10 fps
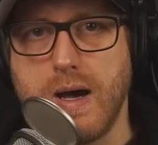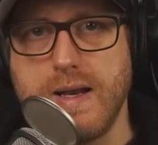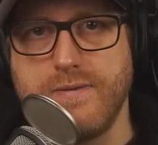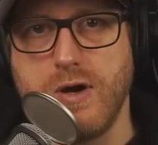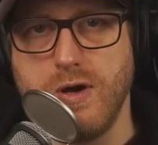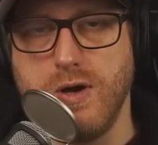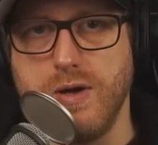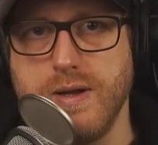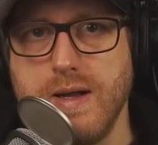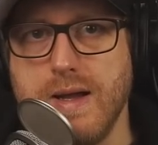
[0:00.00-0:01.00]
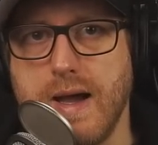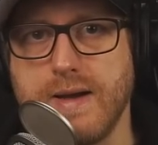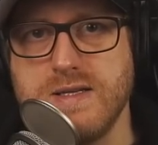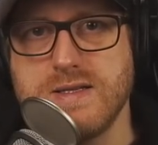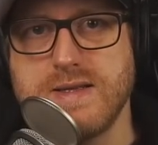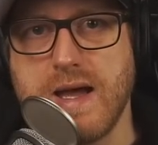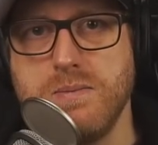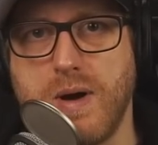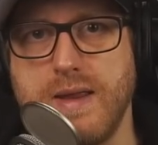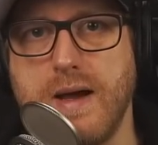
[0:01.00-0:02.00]
I'd ever heard, and I
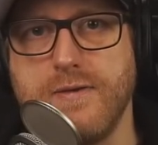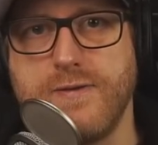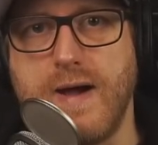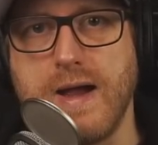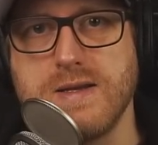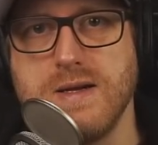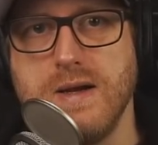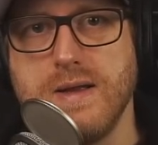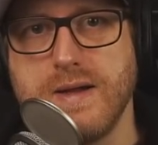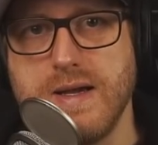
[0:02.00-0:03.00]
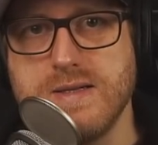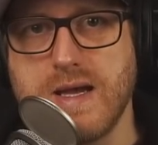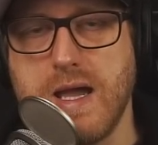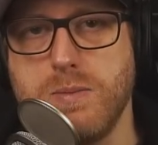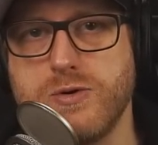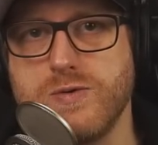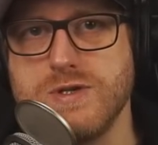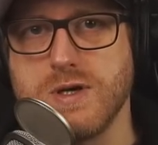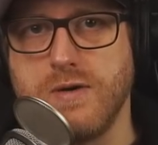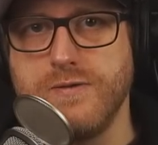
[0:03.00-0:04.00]
stand by that fact that it is able to
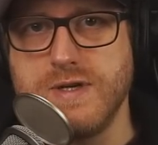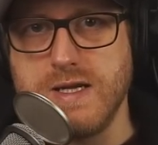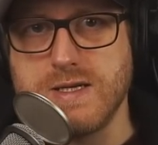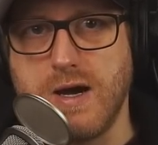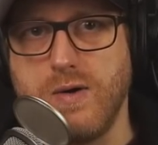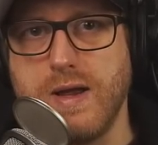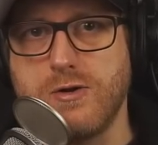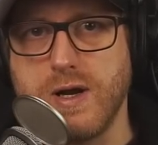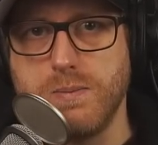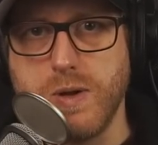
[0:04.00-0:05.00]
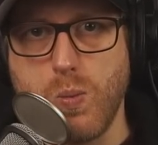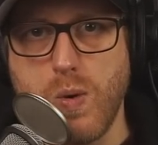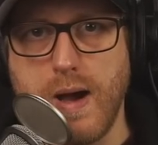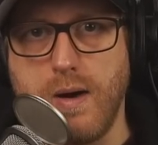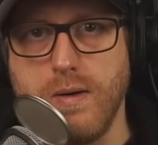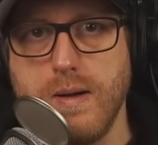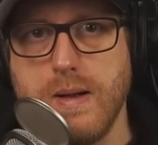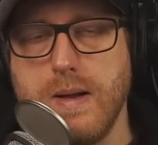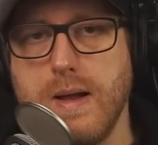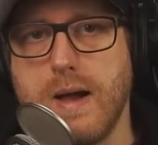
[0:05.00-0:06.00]
resolve detail incredibly well.
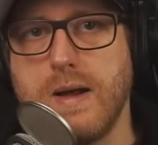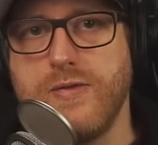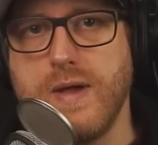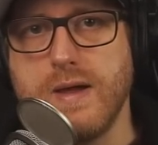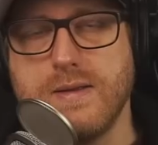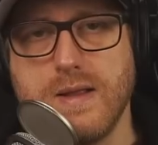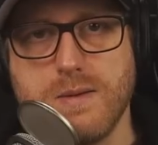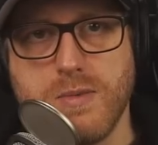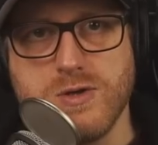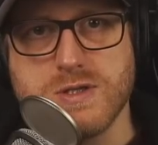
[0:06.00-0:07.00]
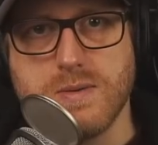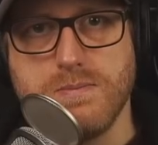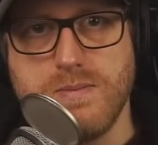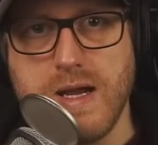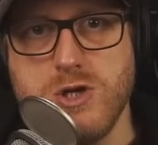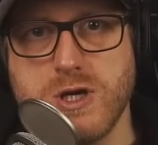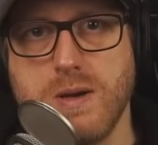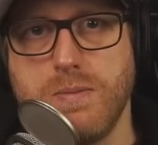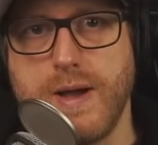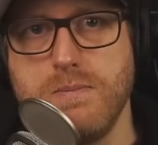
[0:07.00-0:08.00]
And I think that the most major
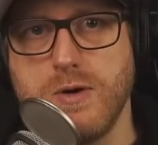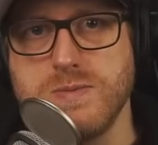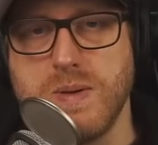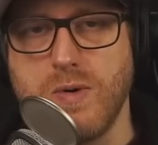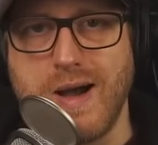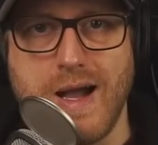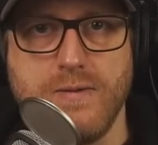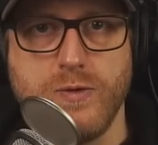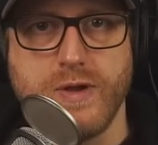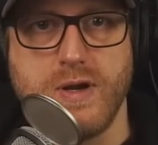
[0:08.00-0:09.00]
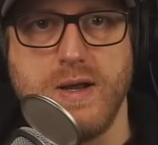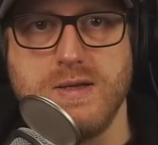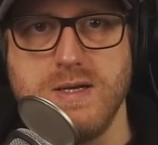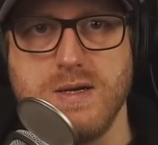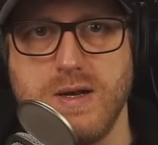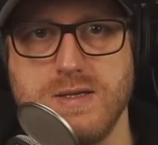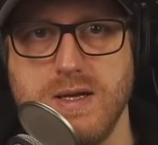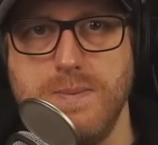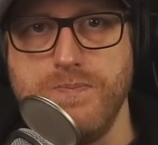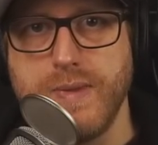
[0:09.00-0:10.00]
complaint most people have with the
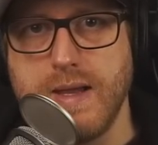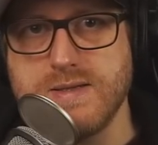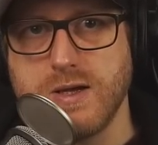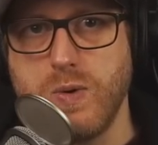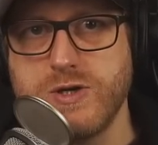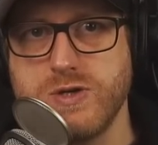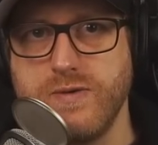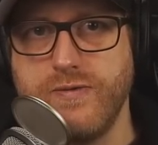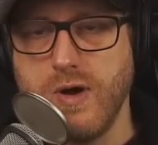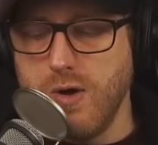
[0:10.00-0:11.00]
1990 is a question of